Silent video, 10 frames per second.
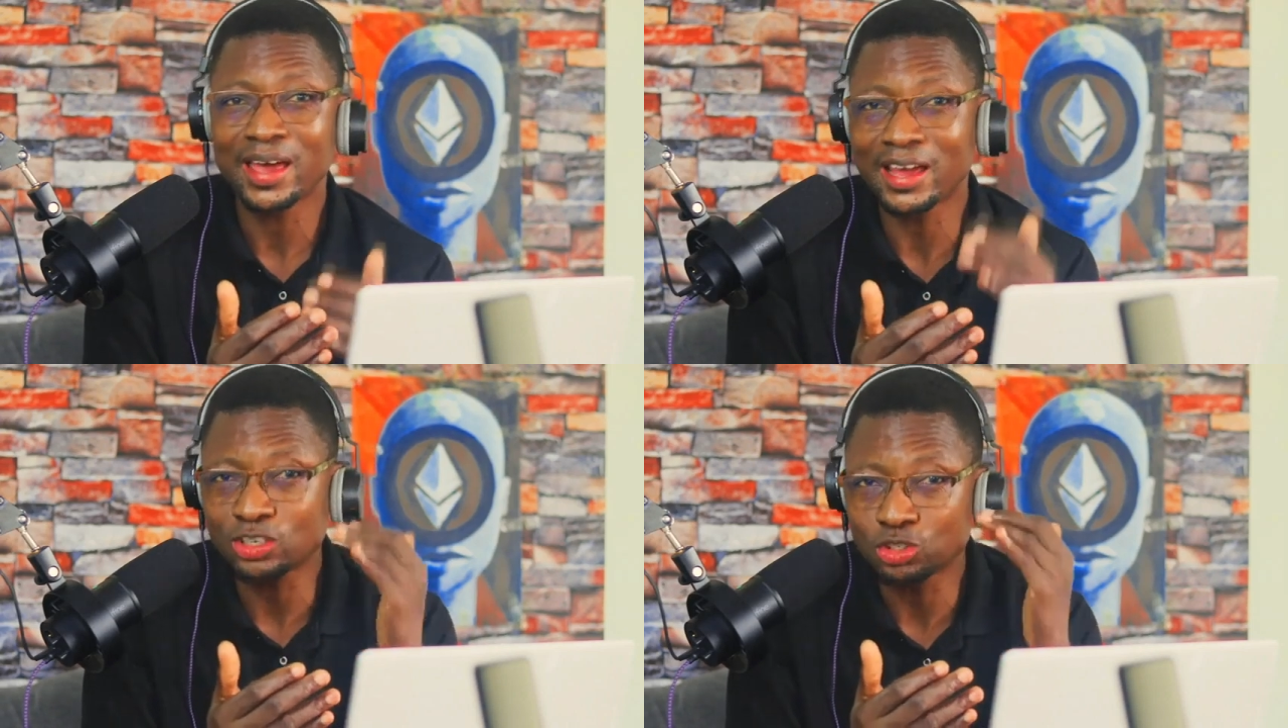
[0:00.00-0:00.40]

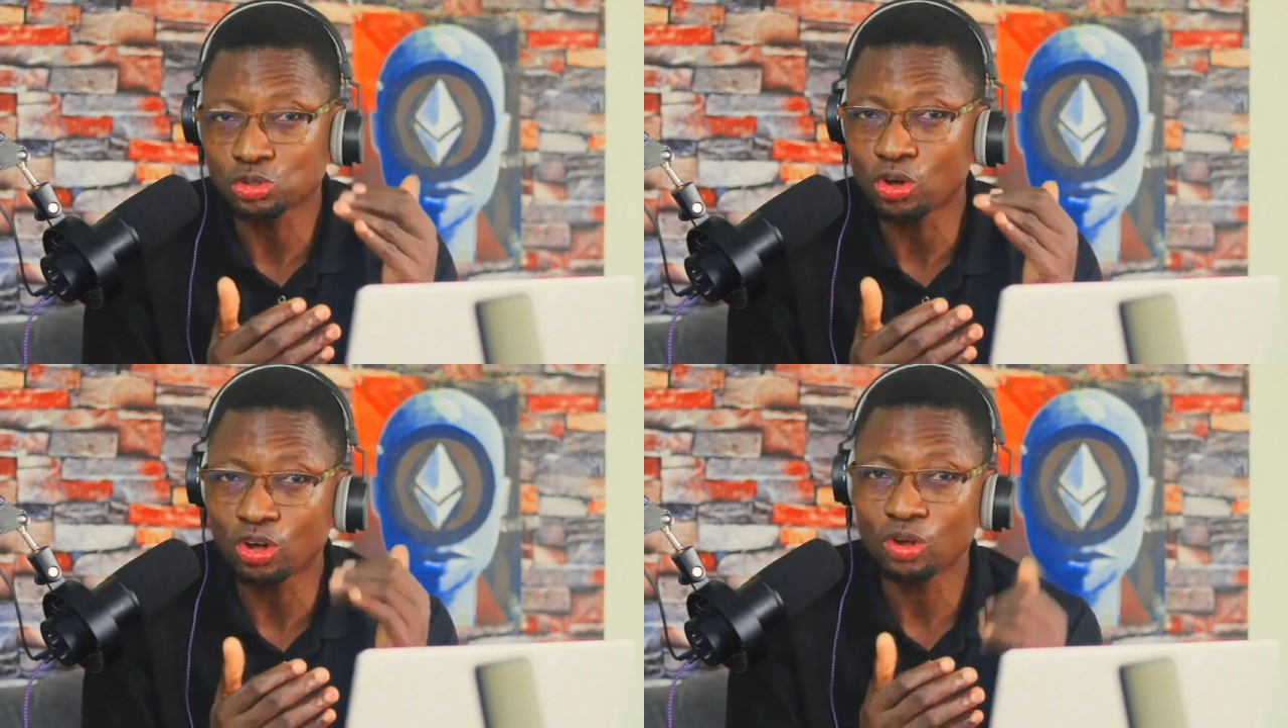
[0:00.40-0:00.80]
and
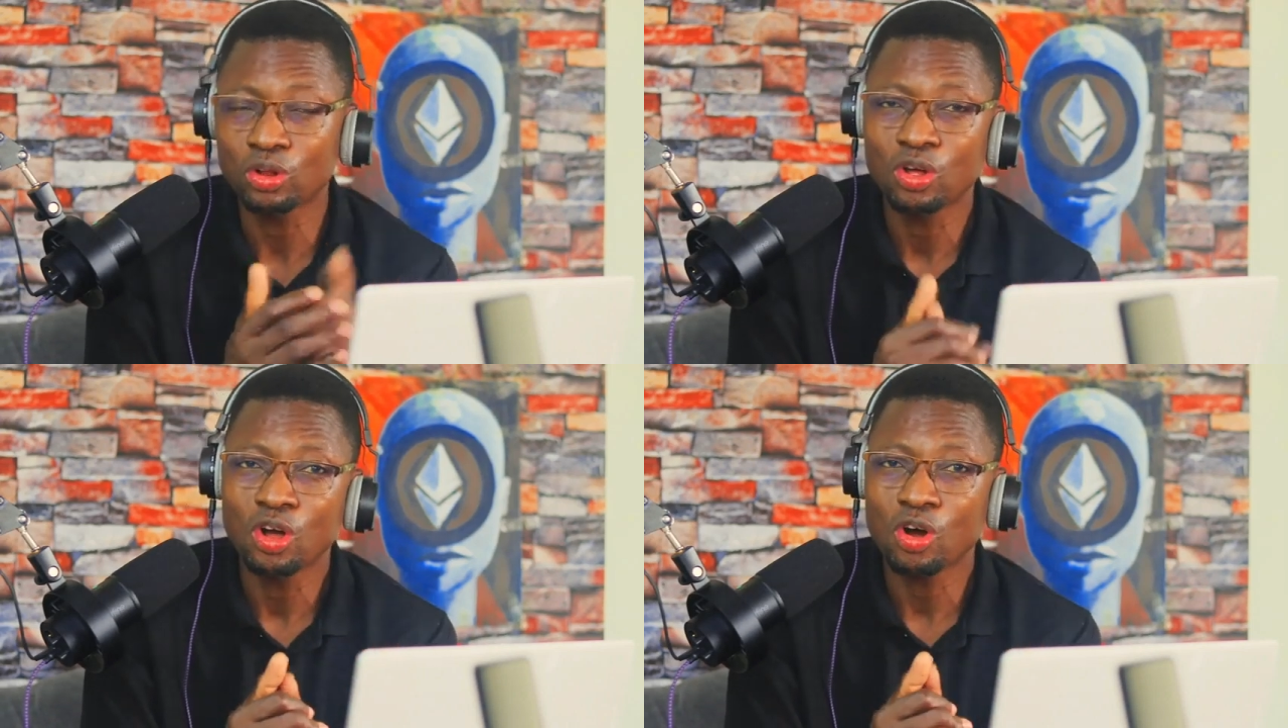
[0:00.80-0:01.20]

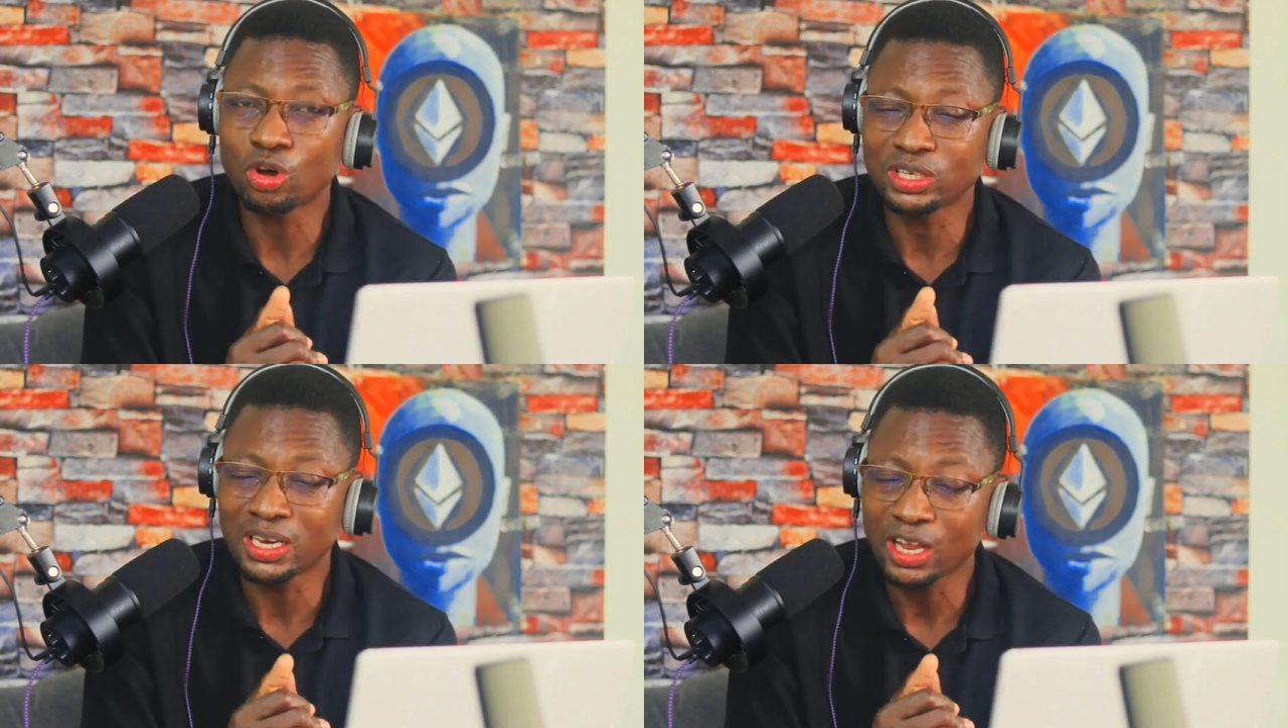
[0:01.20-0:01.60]
dwell
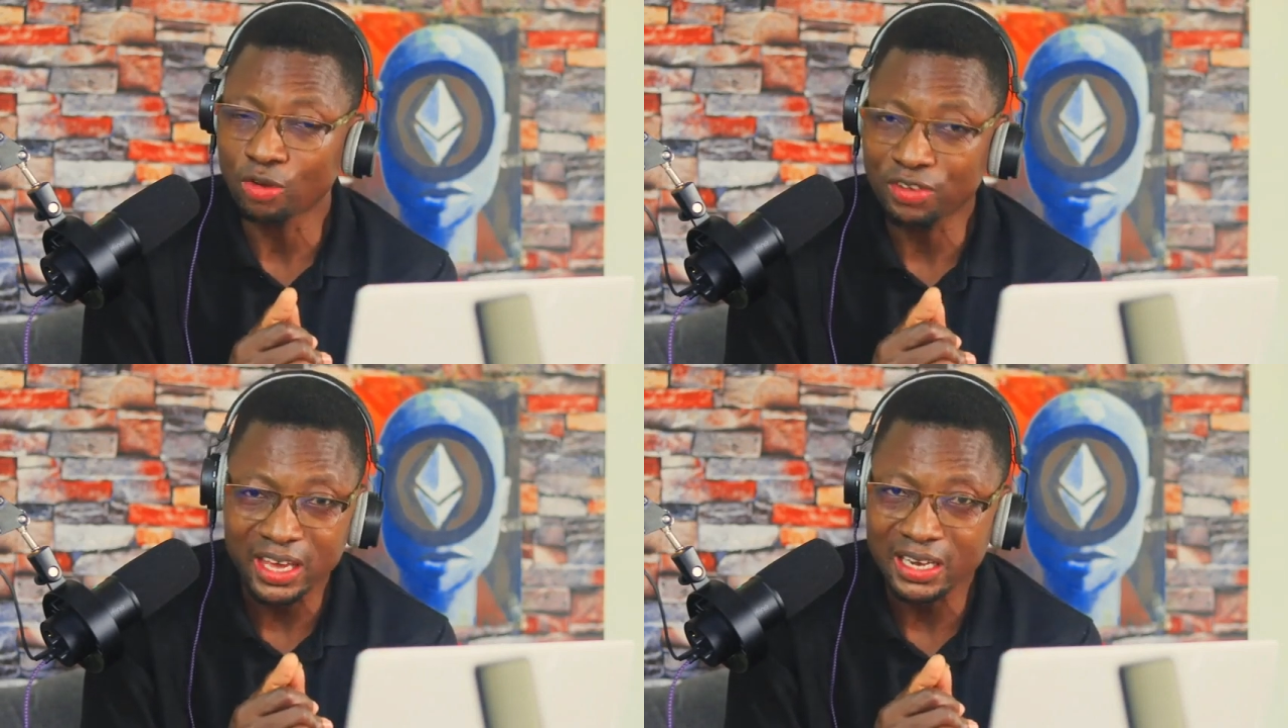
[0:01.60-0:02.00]
on the
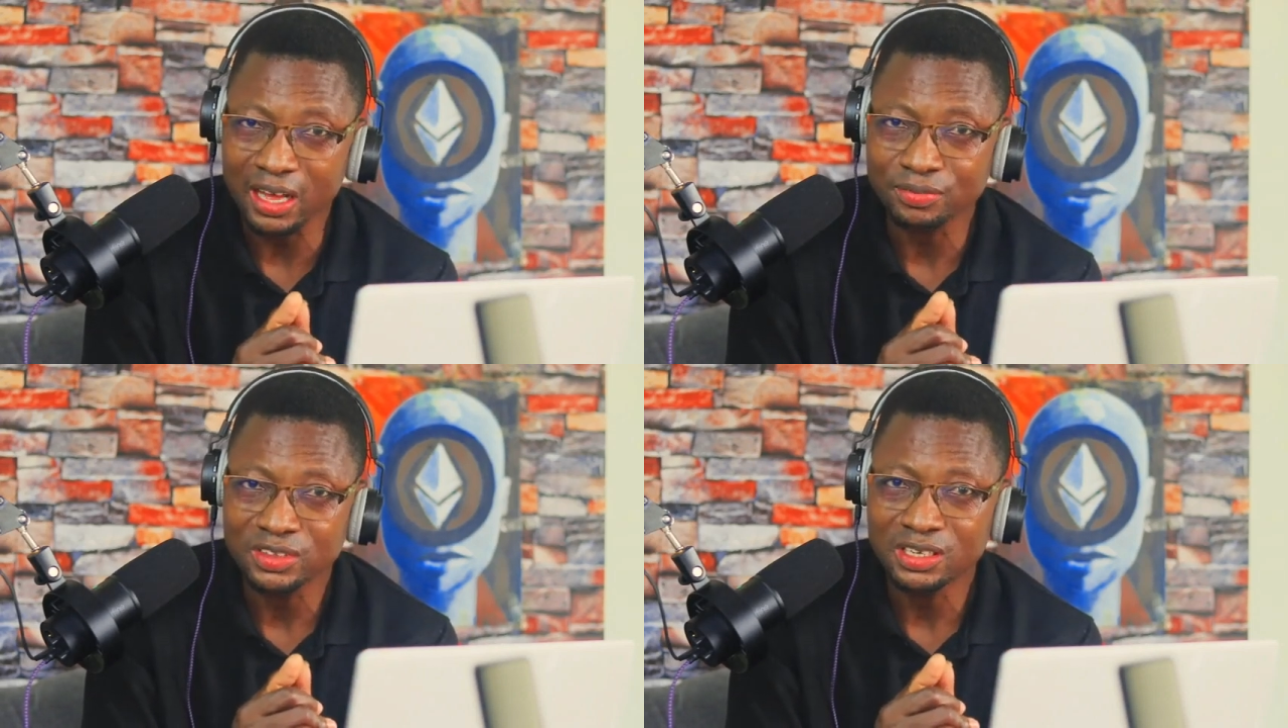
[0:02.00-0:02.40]
land of
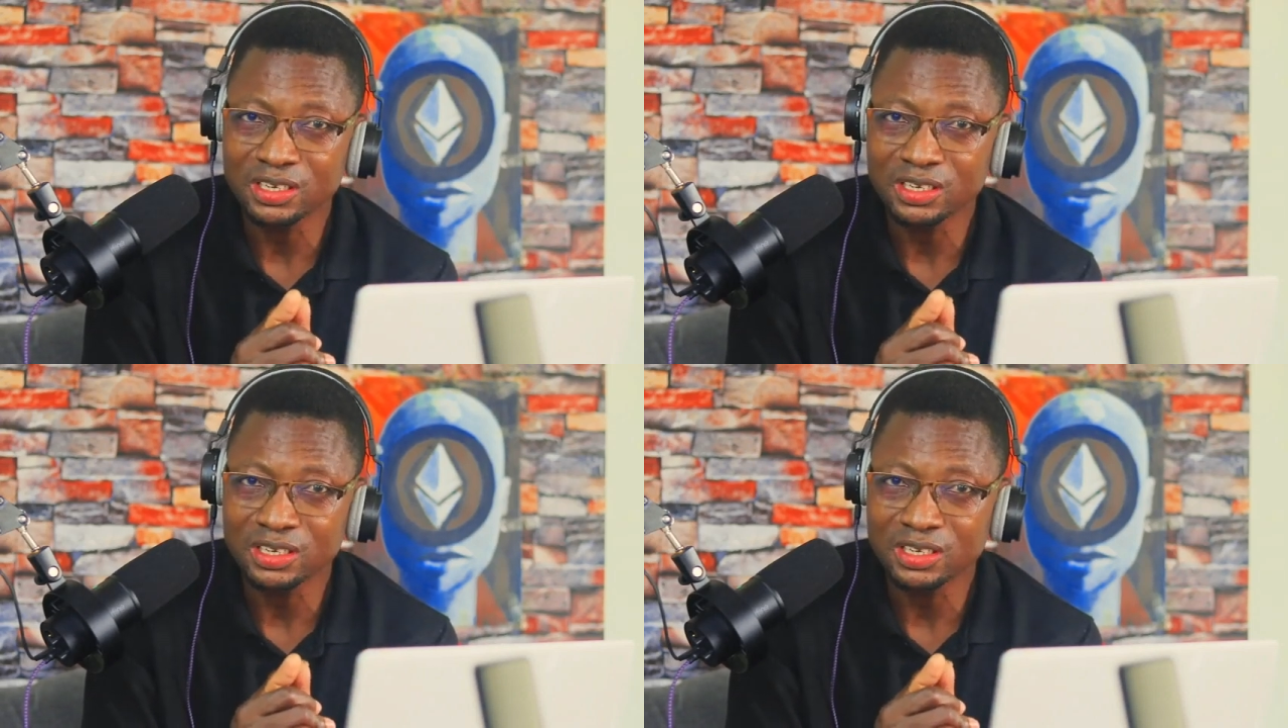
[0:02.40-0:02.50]
Canaan,